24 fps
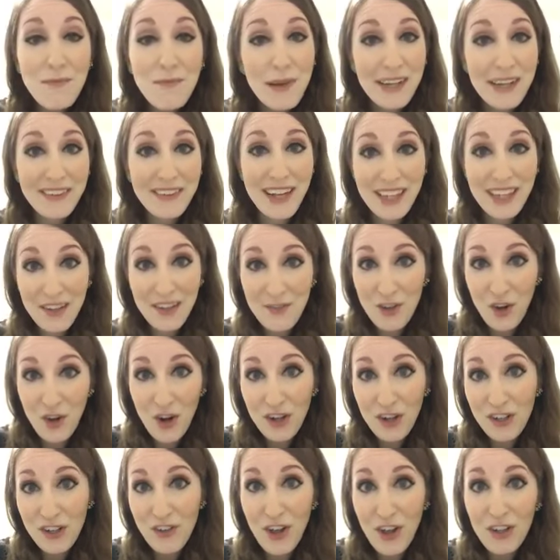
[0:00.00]
because I love the
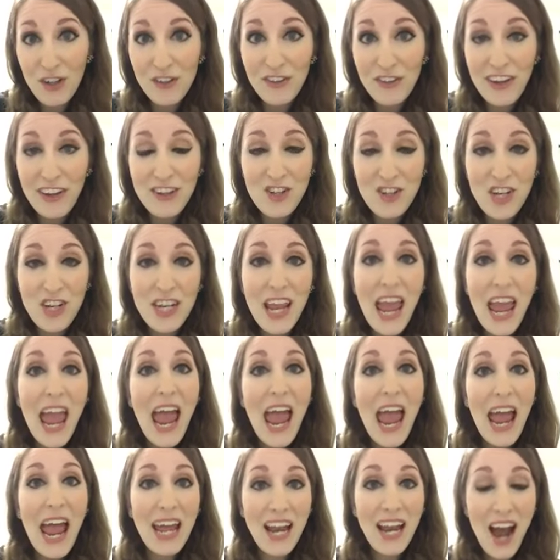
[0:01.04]
Target Dollar section,
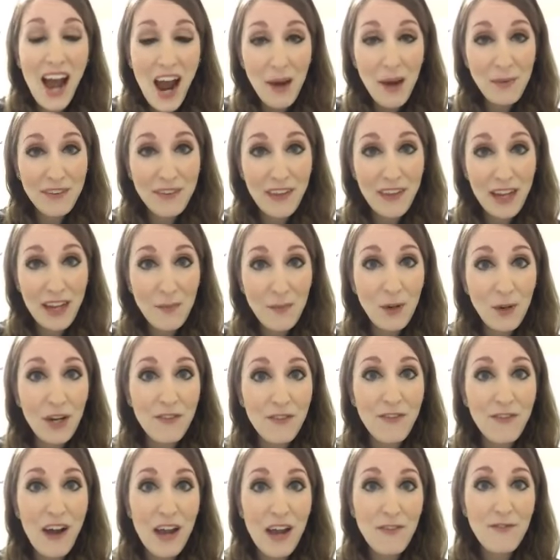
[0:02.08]
and I was like, I'm gonna
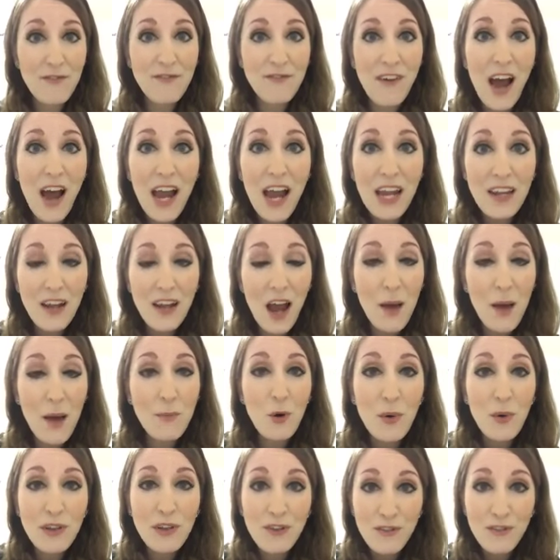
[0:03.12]
find find I'm
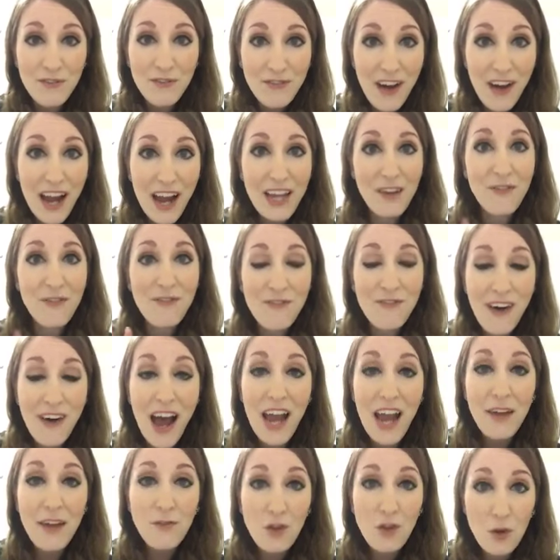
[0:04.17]
going to find
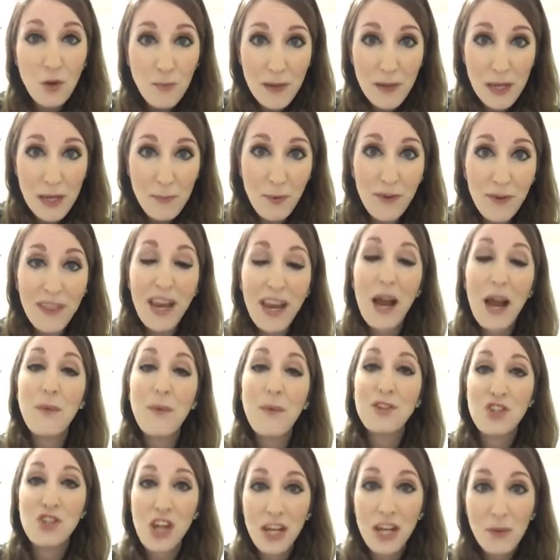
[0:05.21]
five new people that I
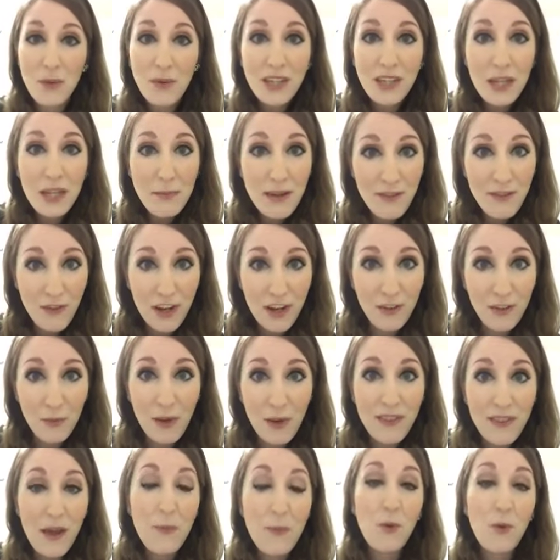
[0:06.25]
would genuinely be friends
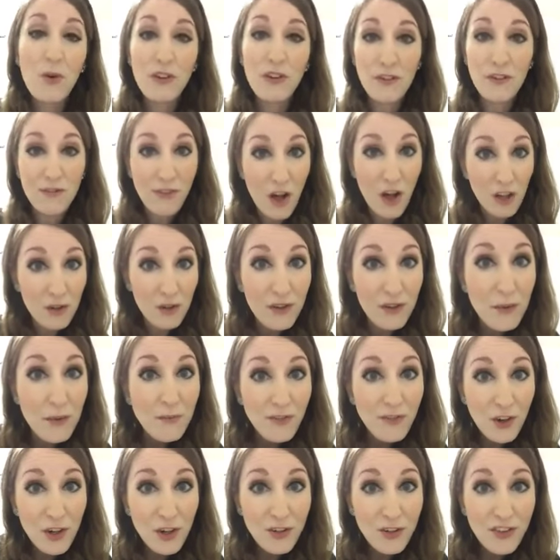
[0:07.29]
with. I'm going to follow them
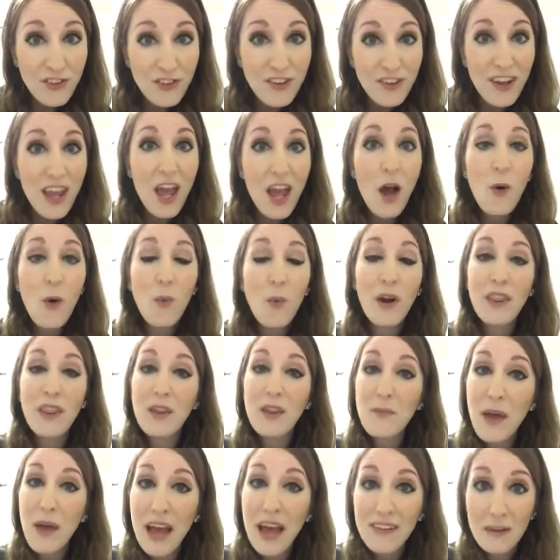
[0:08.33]
first. One of
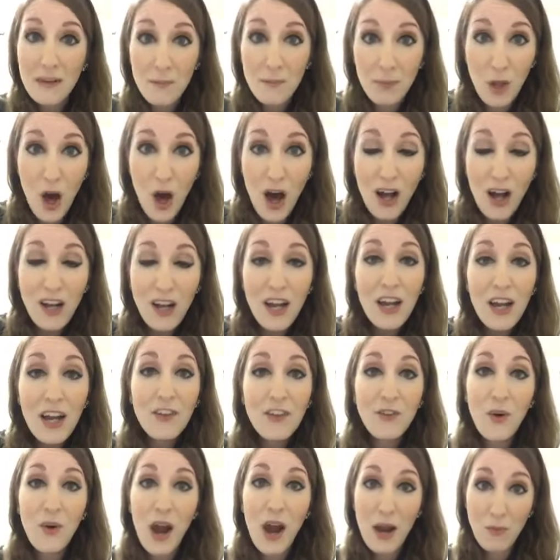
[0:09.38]
them has a blog,
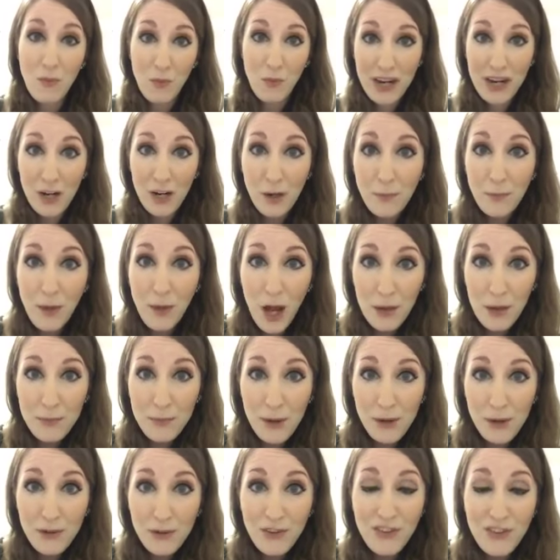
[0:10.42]
so I read her blog
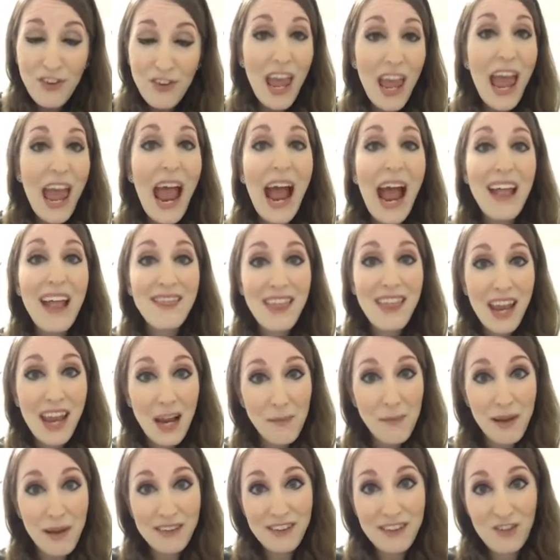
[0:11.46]
post and then I
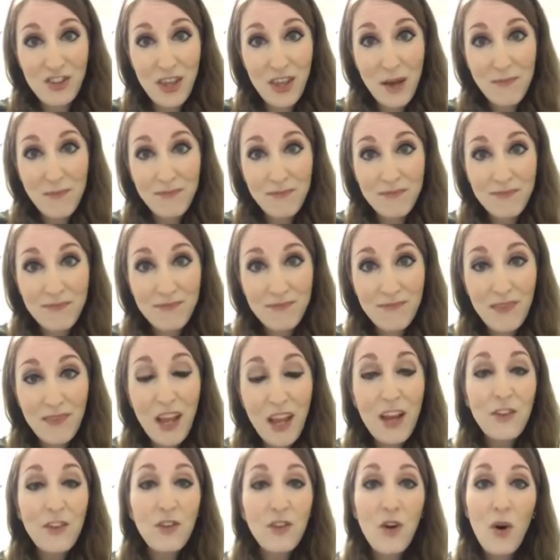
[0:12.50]
message them.
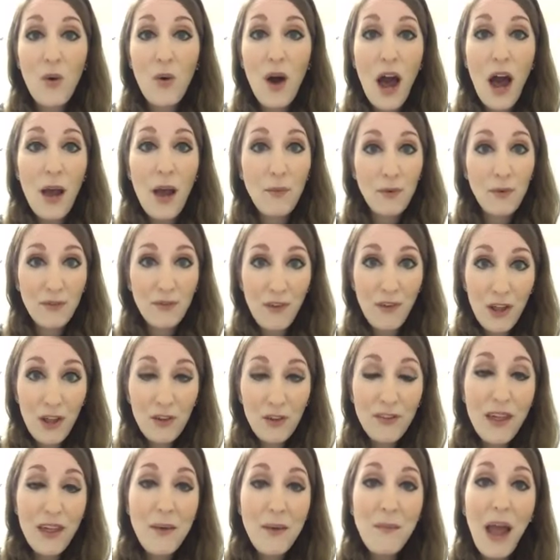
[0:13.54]
So I will follow
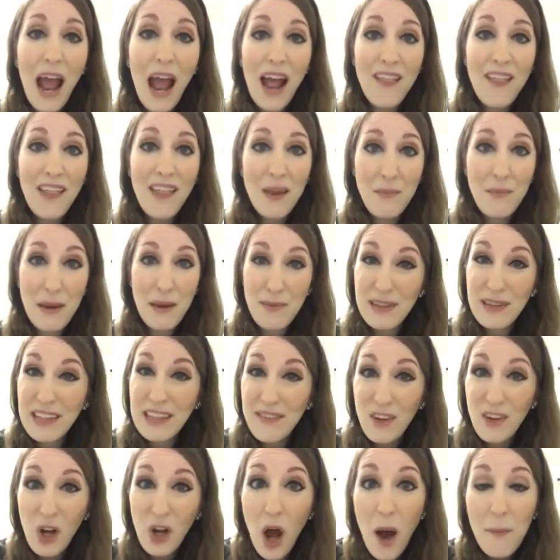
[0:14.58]
them and then maybe
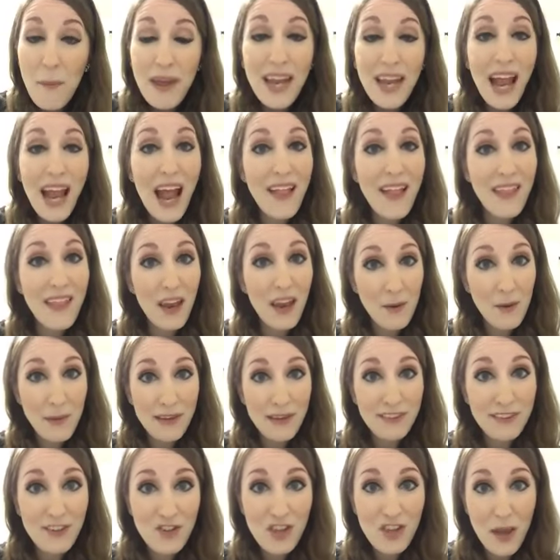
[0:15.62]
leave a comment and then I'll
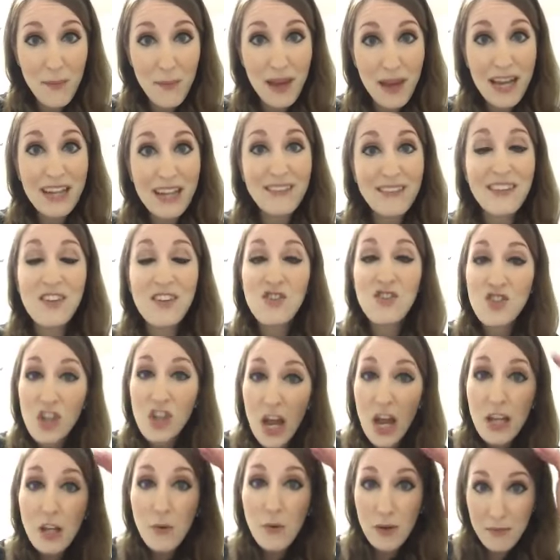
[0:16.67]
message them, and it's a
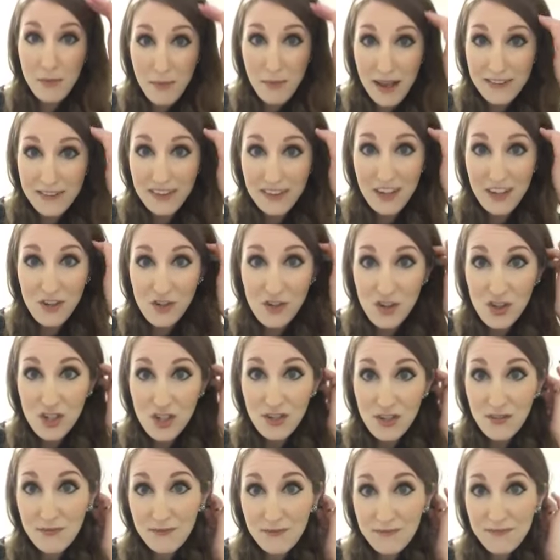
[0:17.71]
genuine message.
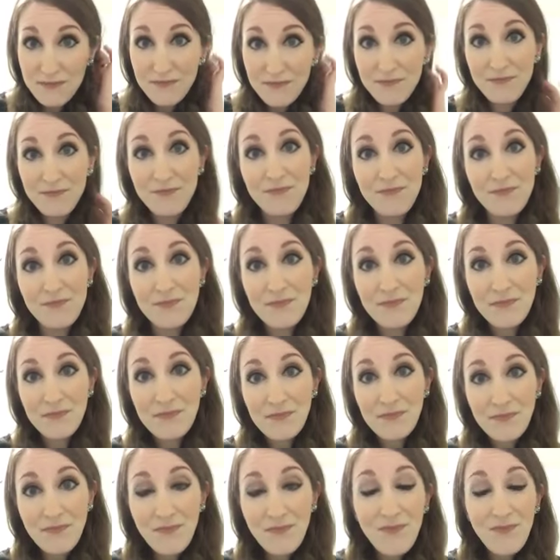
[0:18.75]

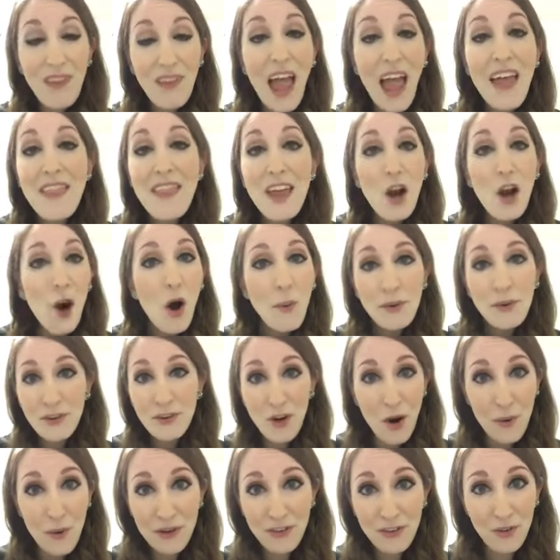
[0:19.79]
It's genuine. and then almost
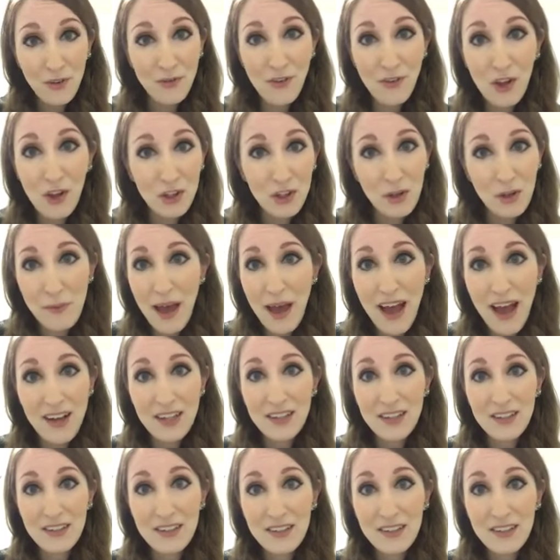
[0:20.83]
always they'll follow you back.